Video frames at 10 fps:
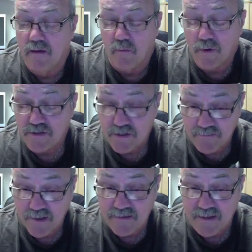Once
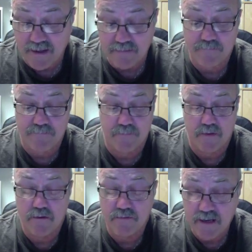you've done that,
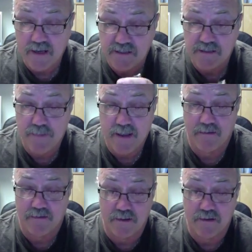you then need to
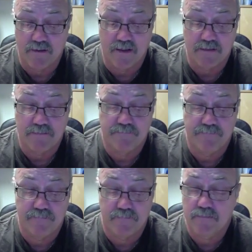power the unit,
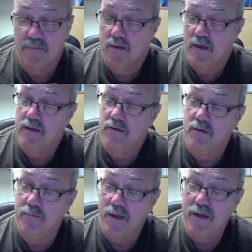and you
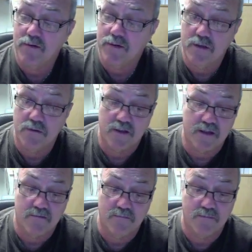can power the
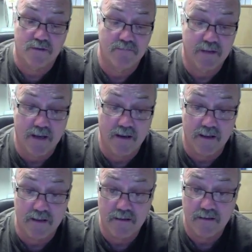unit with the red
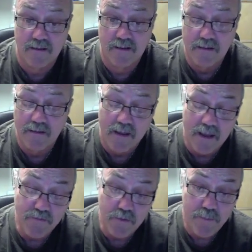lead.
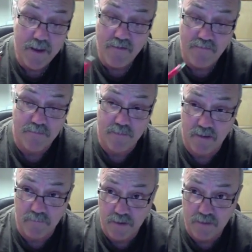If you power it from a
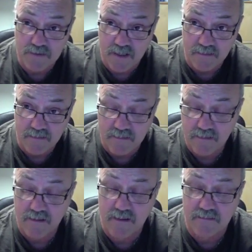computer,
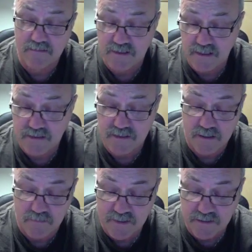it sees the
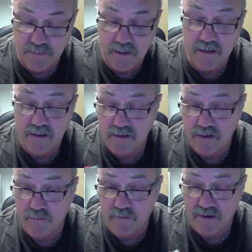USB,
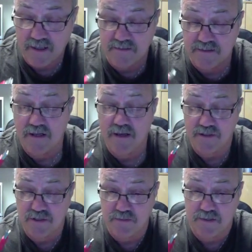enumerates
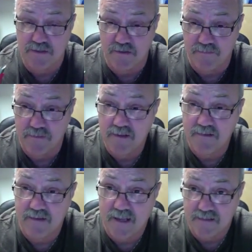and switches off the
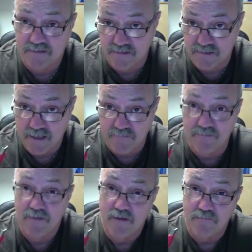Ethernet to save
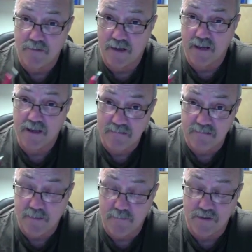running the
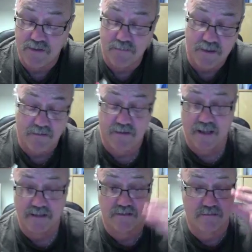Ethernet module when you're
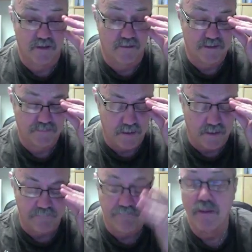connected on
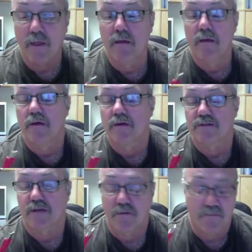USB.
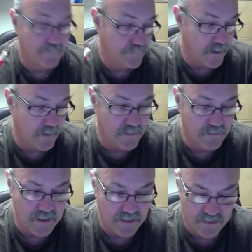So you
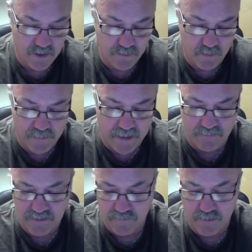need a suitable
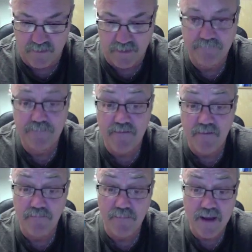power supply. There
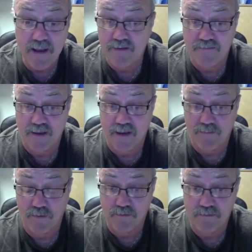are many
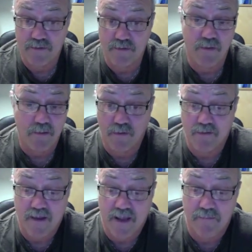available. The one we
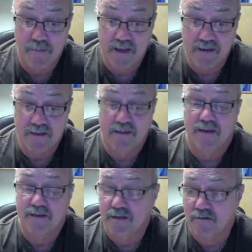recommend
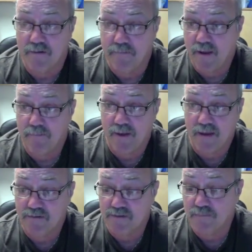is an iPad
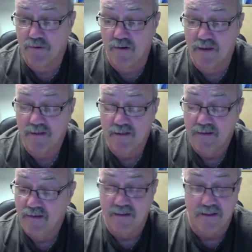power supply.
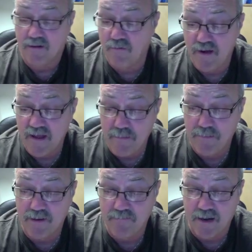You quite
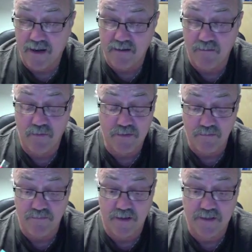happily run it with
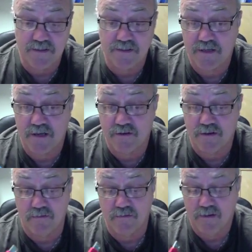all features turned
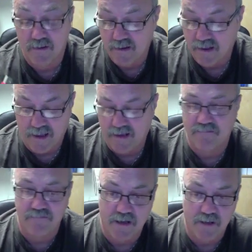on
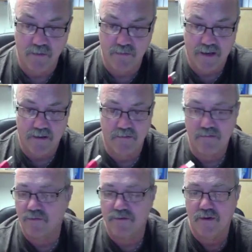and run it all day long
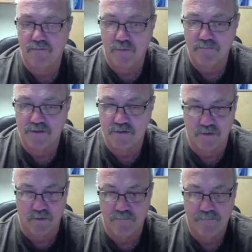with no problems at all.